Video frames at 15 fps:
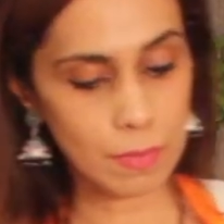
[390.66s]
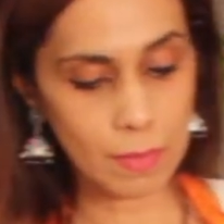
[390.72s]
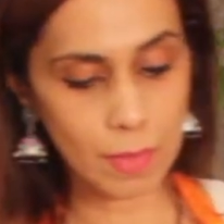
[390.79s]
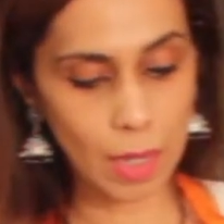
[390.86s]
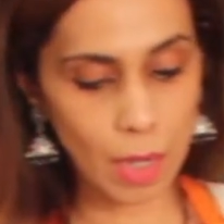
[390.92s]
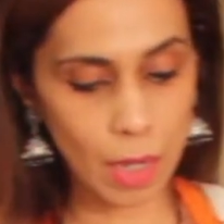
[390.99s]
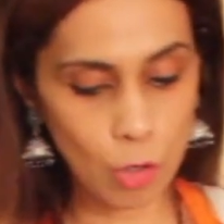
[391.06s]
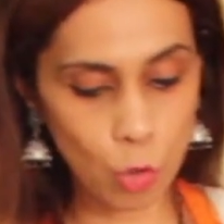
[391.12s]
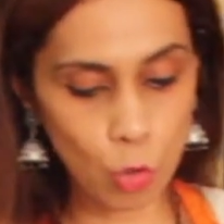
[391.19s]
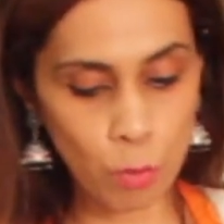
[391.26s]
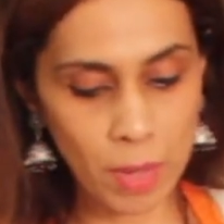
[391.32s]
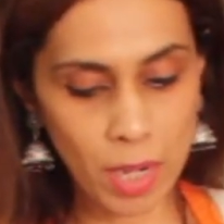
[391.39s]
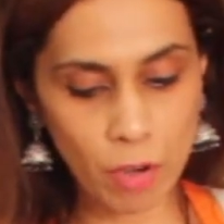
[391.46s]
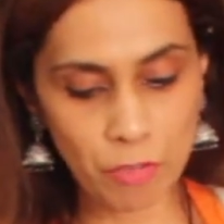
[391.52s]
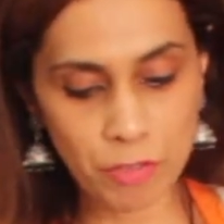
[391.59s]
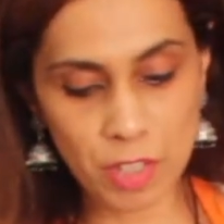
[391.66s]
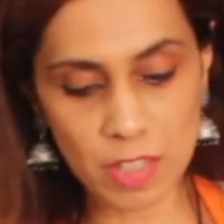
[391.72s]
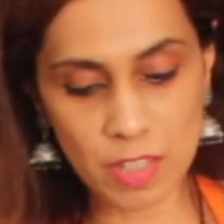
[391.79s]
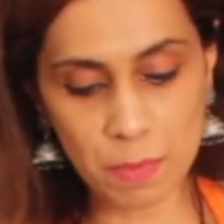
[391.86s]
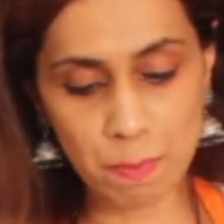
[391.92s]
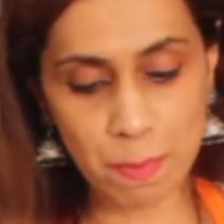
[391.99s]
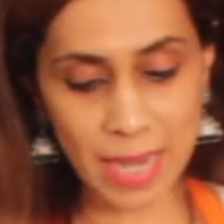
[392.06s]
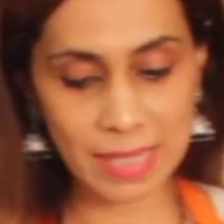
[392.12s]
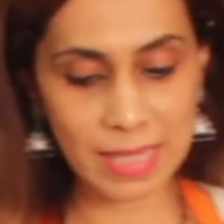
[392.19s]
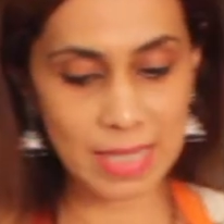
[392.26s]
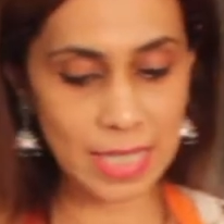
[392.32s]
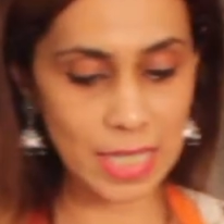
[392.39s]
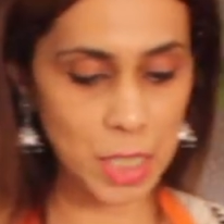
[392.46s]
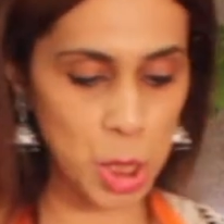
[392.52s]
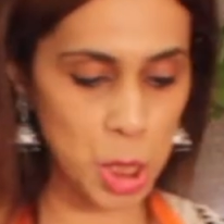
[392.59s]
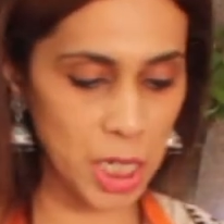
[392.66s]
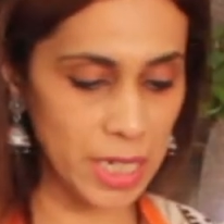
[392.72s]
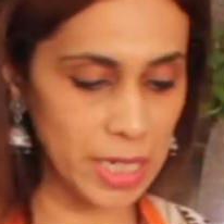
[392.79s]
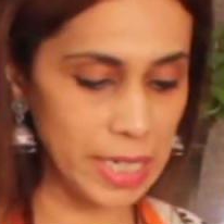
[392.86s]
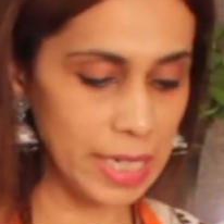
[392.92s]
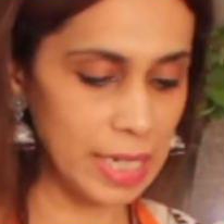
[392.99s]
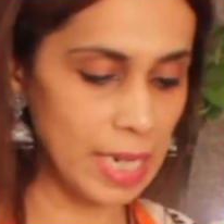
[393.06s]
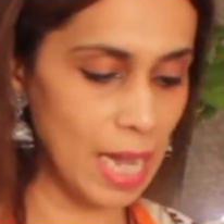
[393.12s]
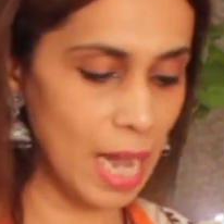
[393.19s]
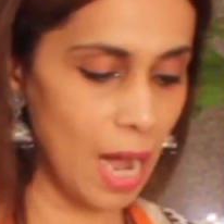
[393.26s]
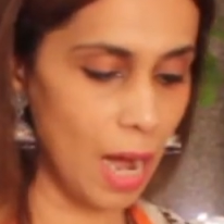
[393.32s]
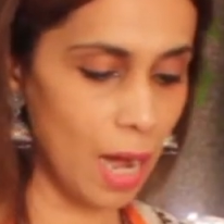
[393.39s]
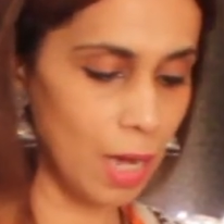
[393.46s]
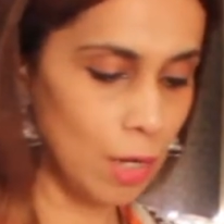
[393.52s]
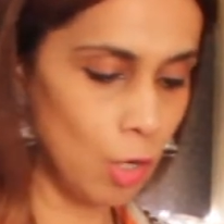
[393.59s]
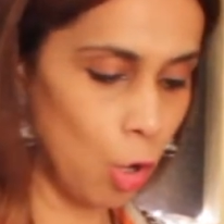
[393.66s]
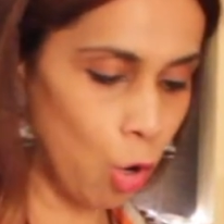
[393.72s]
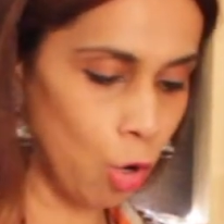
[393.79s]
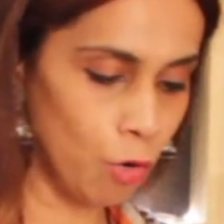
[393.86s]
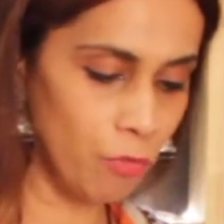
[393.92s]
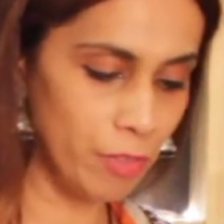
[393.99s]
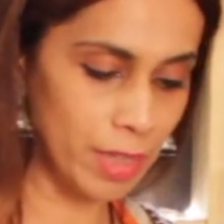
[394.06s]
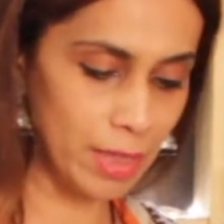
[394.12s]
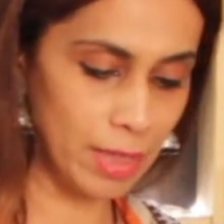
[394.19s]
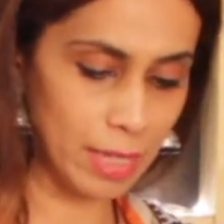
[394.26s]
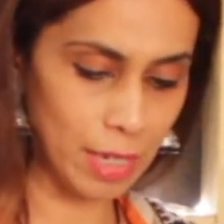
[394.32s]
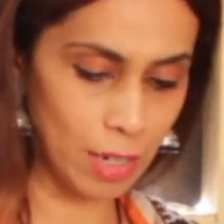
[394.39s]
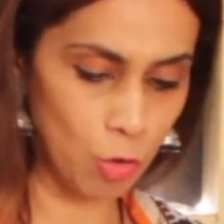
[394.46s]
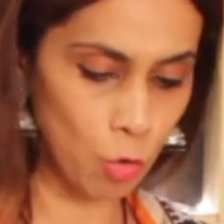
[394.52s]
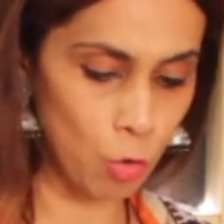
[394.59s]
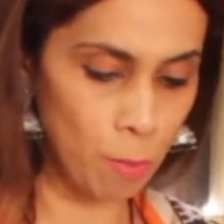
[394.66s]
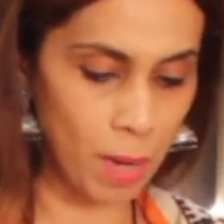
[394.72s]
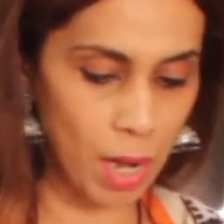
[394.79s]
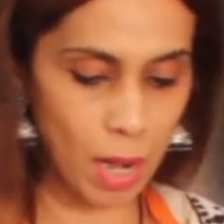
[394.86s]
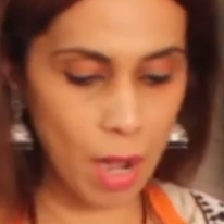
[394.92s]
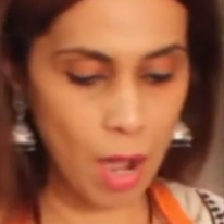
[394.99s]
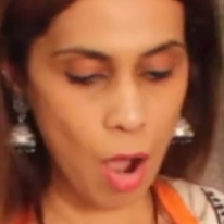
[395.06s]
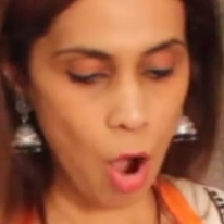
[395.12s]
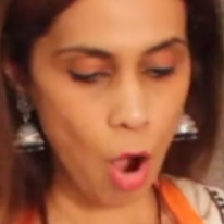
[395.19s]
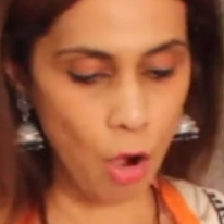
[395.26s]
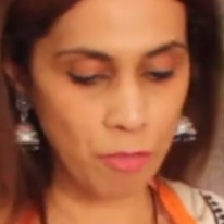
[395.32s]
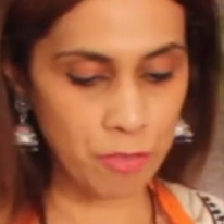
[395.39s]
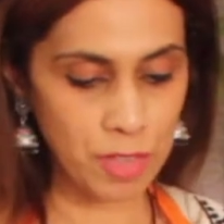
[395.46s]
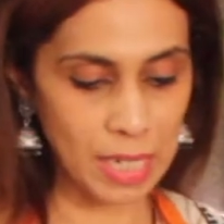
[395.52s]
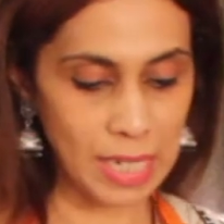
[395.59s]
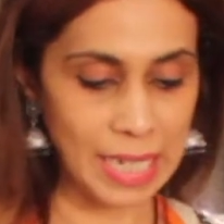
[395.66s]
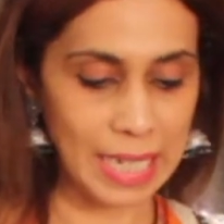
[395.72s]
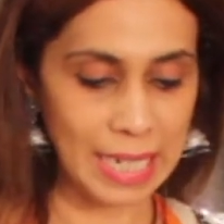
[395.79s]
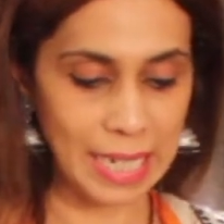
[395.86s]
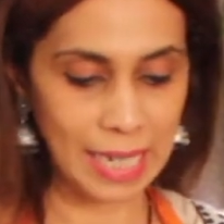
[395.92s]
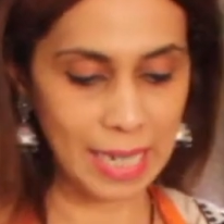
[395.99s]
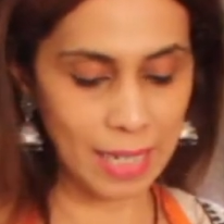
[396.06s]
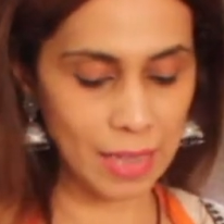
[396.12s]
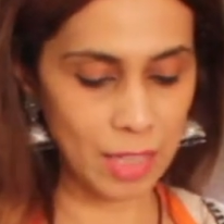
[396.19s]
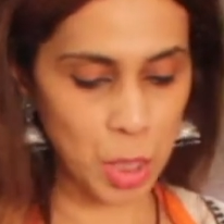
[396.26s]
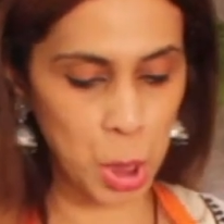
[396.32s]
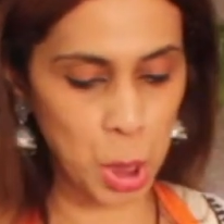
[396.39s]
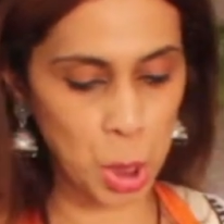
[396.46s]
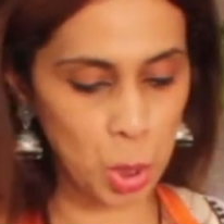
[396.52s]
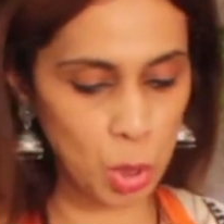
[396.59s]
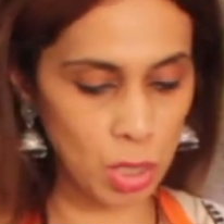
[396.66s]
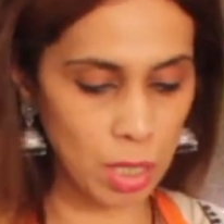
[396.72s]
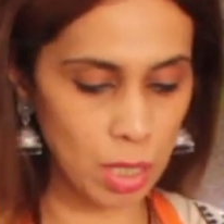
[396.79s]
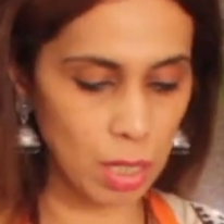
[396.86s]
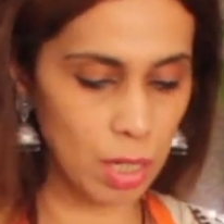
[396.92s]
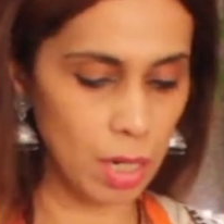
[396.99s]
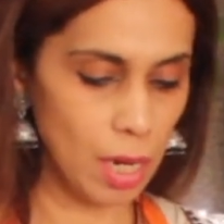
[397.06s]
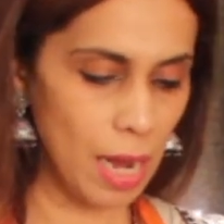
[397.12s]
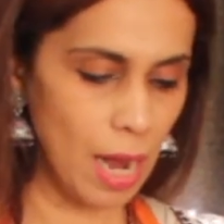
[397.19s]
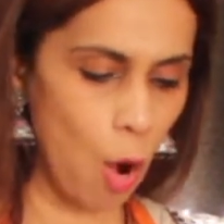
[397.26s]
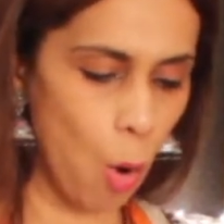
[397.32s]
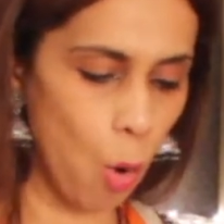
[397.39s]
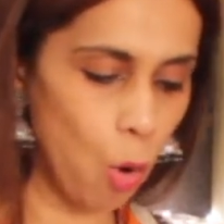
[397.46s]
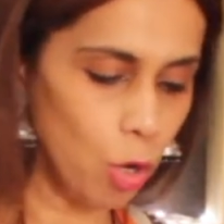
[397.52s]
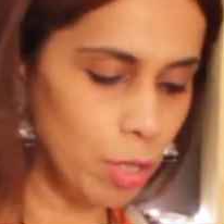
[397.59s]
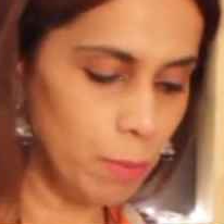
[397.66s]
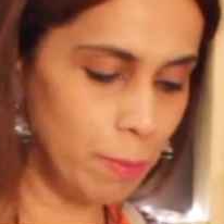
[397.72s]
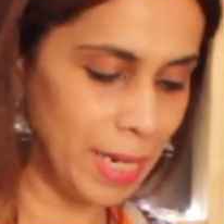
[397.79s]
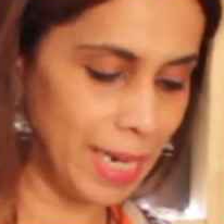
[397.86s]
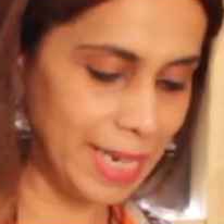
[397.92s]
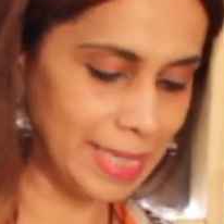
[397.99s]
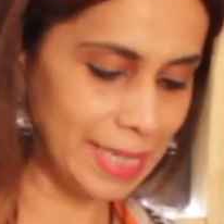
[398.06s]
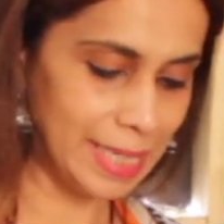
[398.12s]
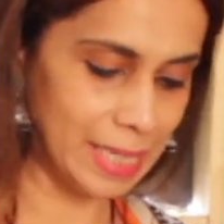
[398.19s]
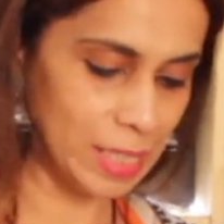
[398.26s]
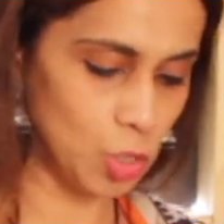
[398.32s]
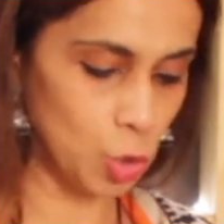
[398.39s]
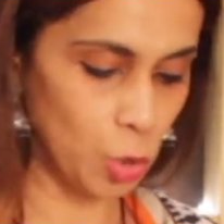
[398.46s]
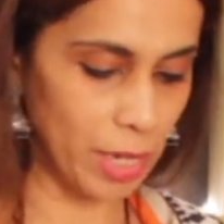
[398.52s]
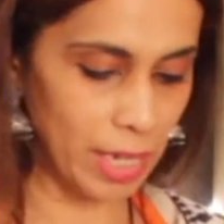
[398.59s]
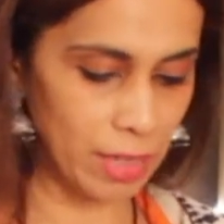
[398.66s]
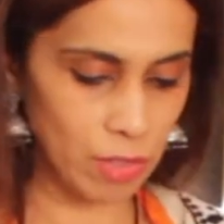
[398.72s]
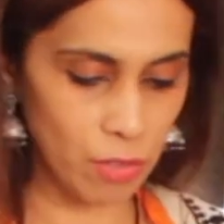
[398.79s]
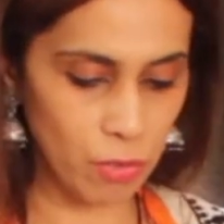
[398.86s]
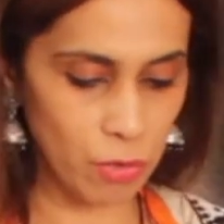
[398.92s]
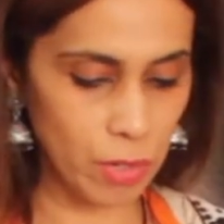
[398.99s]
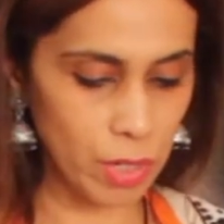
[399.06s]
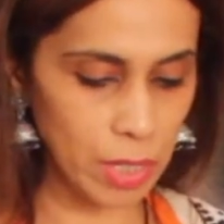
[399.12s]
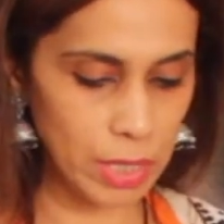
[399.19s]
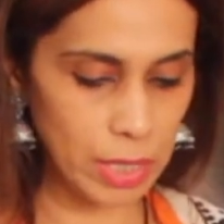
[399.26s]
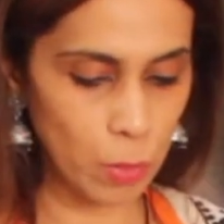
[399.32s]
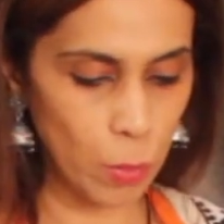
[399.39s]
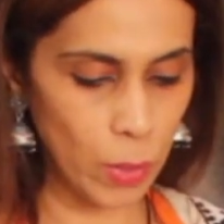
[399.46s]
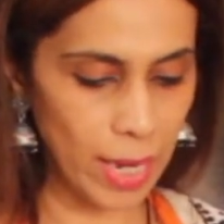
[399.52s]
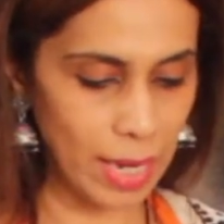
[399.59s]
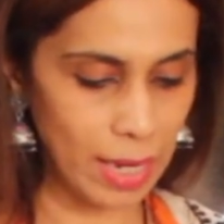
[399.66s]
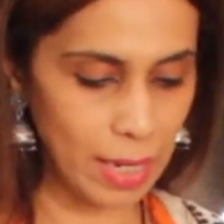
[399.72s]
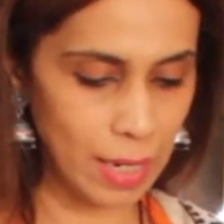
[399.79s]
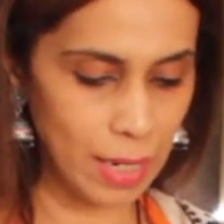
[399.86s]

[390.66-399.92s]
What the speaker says: The aroma of the spicy chili along with the aroma of the ghee and the sugar all blending together really well.